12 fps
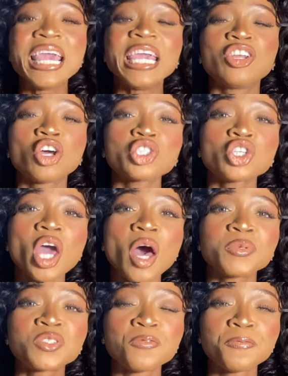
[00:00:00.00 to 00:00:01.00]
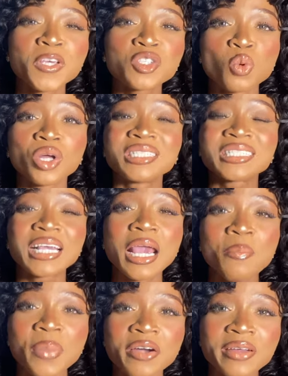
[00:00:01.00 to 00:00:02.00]
It also helps to fix what?
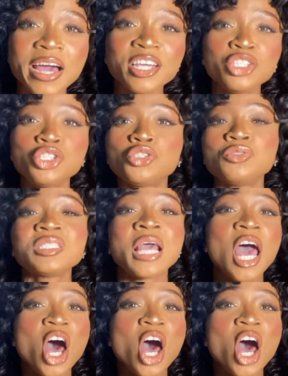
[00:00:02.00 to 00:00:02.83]
Skin barrier issues,